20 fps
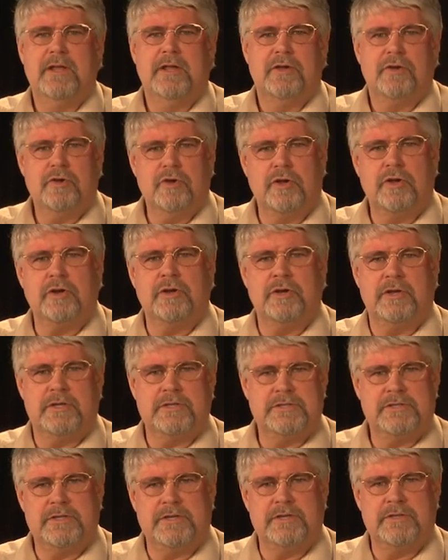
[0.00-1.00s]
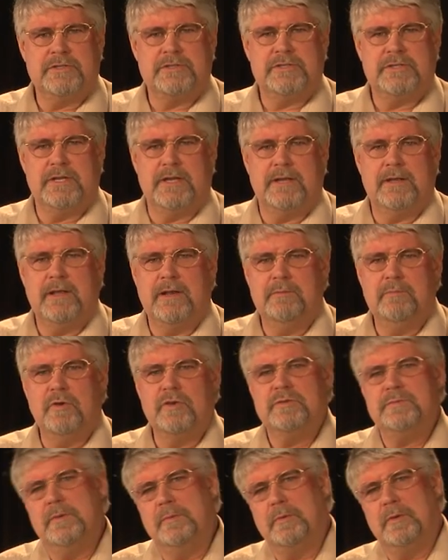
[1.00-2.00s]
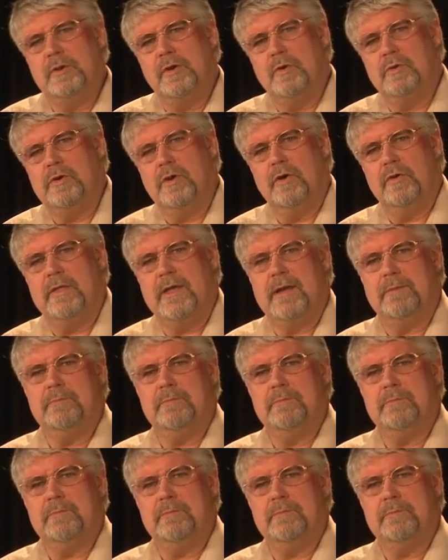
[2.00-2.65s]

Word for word: cooker hoods that you'll see, and most people don't know that.